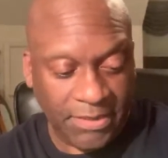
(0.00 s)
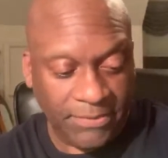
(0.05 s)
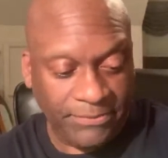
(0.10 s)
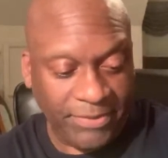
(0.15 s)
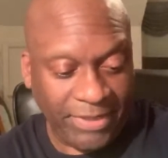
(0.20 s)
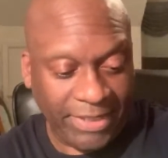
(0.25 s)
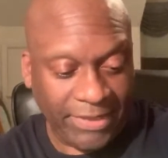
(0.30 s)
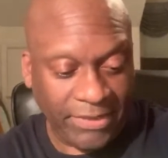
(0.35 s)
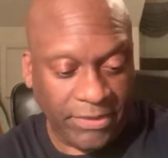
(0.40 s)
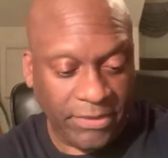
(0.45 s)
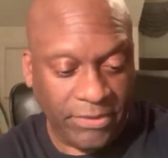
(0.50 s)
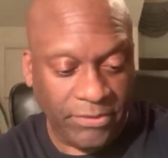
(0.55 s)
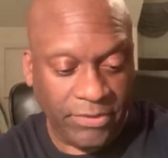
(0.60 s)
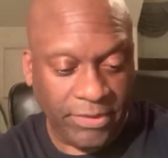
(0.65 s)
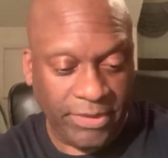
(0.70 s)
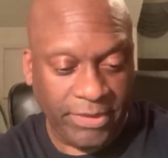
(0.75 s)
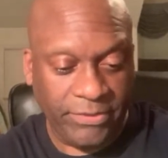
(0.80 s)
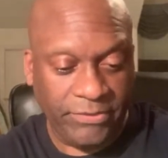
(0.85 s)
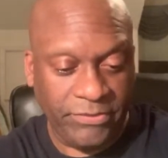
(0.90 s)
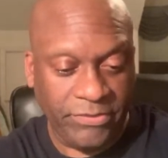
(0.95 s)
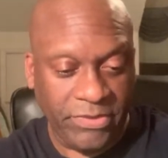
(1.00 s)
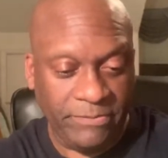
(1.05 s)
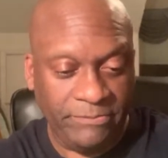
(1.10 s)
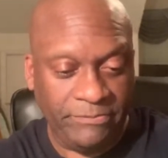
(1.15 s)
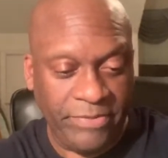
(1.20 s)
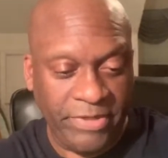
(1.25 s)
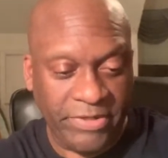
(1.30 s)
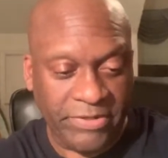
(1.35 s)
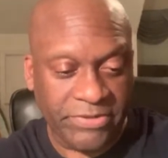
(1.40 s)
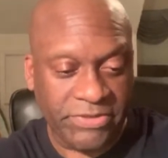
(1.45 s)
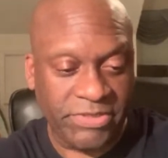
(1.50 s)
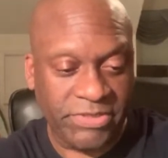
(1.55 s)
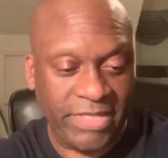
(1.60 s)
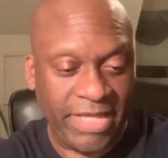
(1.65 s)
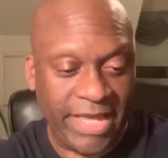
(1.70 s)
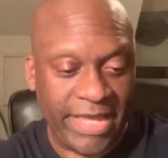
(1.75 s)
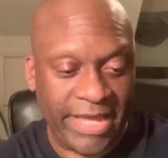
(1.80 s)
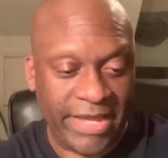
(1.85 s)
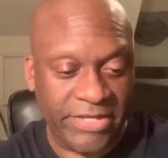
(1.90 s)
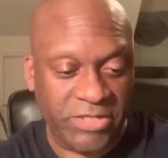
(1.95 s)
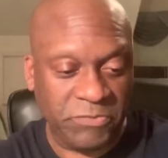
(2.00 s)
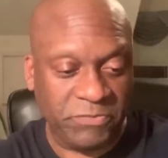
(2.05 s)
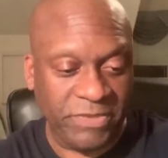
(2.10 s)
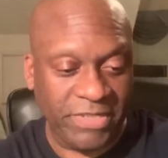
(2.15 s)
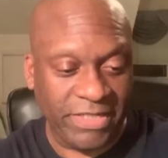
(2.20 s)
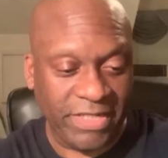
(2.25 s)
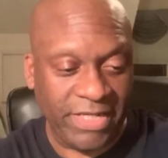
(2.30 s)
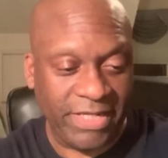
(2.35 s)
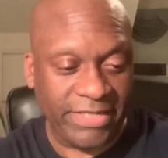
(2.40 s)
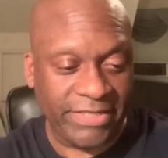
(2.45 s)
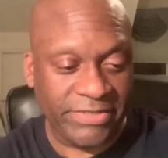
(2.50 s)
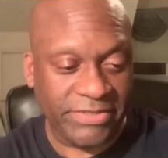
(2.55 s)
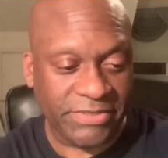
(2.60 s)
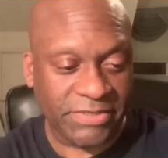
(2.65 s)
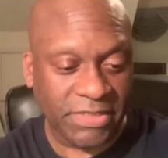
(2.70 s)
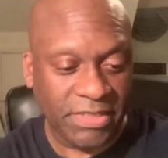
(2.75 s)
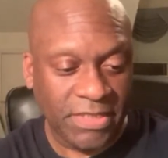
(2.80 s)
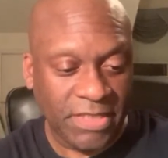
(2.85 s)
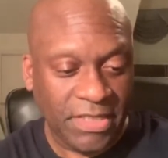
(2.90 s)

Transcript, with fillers: but with a bigger stage because